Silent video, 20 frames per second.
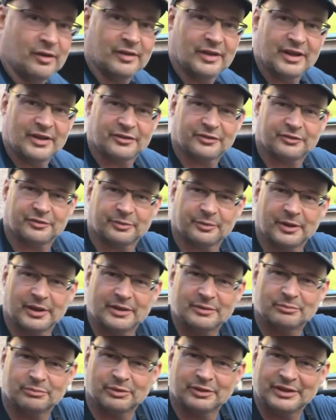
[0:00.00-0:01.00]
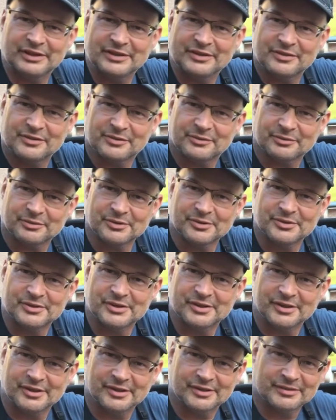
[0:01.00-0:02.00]
that sweat bleeding through
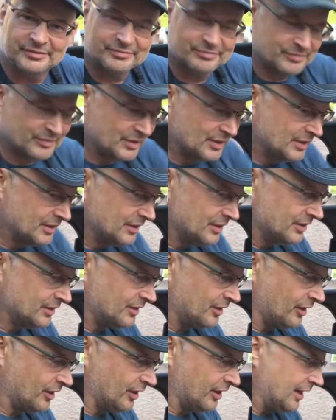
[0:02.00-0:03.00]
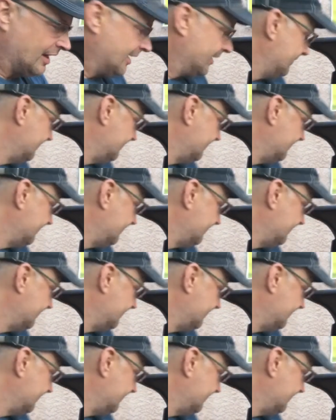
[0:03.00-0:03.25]
here. All right.